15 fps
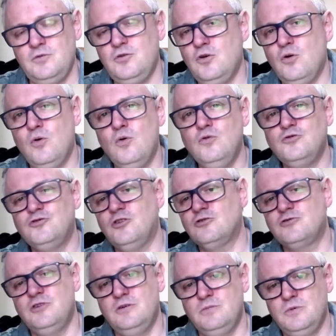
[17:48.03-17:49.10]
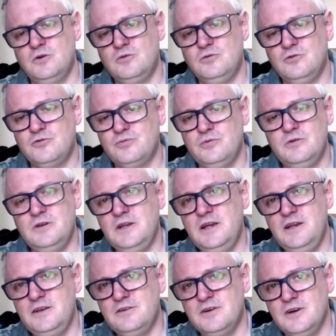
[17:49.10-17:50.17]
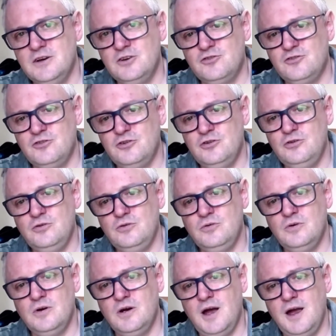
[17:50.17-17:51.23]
Not all doctrine, of course, will lead to